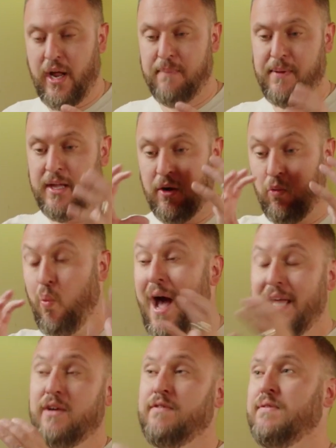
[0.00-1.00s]
up in a
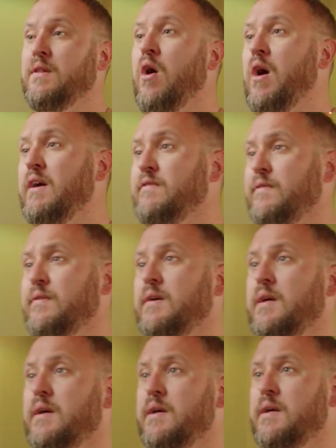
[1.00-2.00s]
way of life
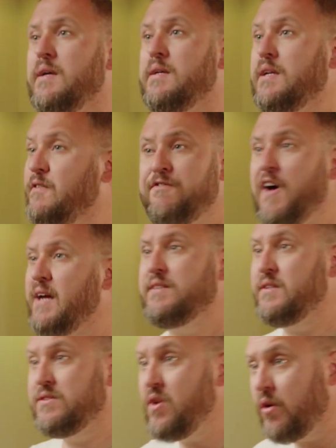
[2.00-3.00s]
that in fact
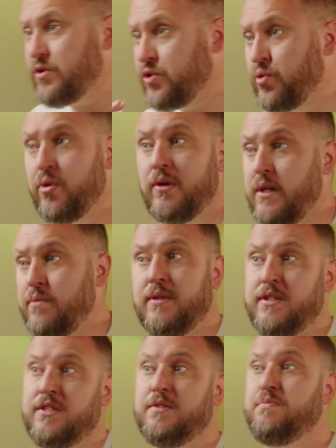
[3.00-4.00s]
does not truly
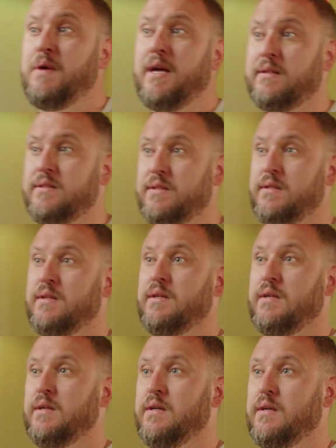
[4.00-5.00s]
respect
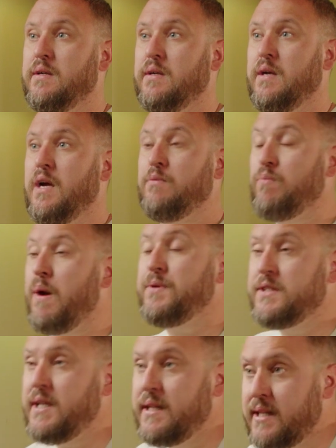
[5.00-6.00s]
and
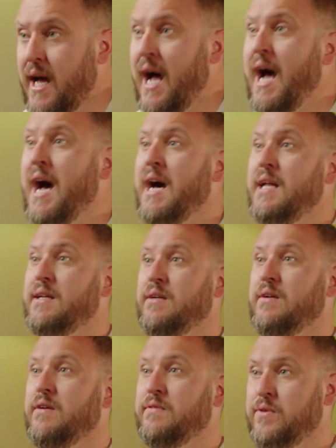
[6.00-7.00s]
represent the heart
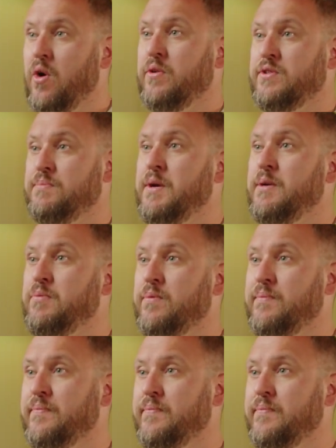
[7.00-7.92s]
of God to people.